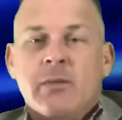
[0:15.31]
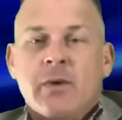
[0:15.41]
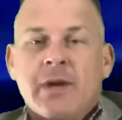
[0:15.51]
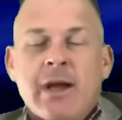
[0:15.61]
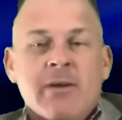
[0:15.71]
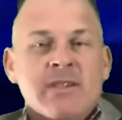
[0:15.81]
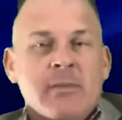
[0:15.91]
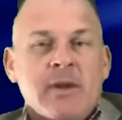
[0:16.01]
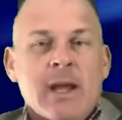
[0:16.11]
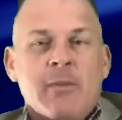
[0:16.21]
We are now
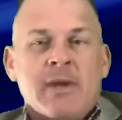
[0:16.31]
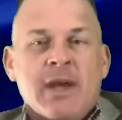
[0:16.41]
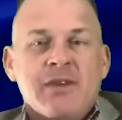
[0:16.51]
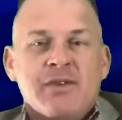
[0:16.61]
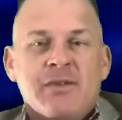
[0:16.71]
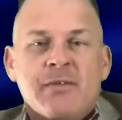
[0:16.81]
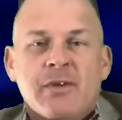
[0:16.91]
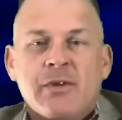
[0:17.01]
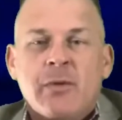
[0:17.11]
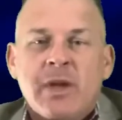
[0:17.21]
accepting applications for
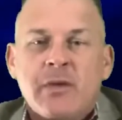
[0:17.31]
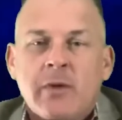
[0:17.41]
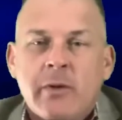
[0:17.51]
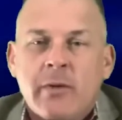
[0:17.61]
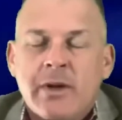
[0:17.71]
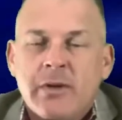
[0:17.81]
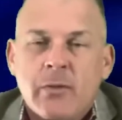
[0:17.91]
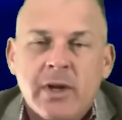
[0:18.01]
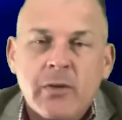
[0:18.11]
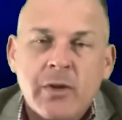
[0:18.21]
the
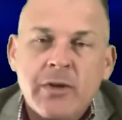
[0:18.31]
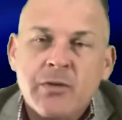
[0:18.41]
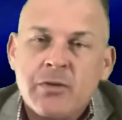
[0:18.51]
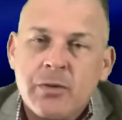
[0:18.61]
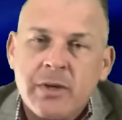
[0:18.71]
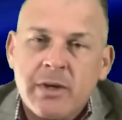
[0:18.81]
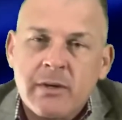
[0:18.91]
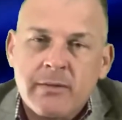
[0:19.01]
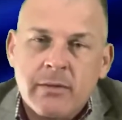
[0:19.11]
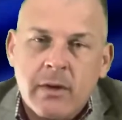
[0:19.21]
2021-2022 school
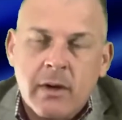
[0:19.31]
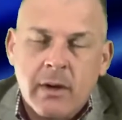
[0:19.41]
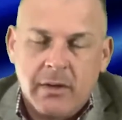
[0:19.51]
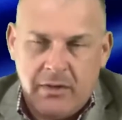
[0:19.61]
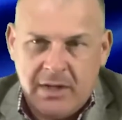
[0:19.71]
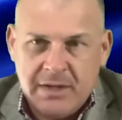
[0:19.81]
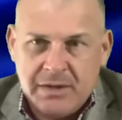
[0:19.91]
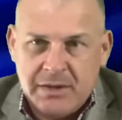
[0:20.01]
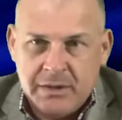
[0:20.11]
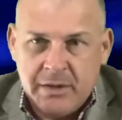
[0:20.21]
year for the
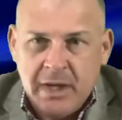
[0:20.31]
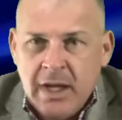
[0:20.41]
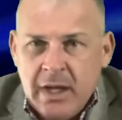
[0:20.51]
Institute.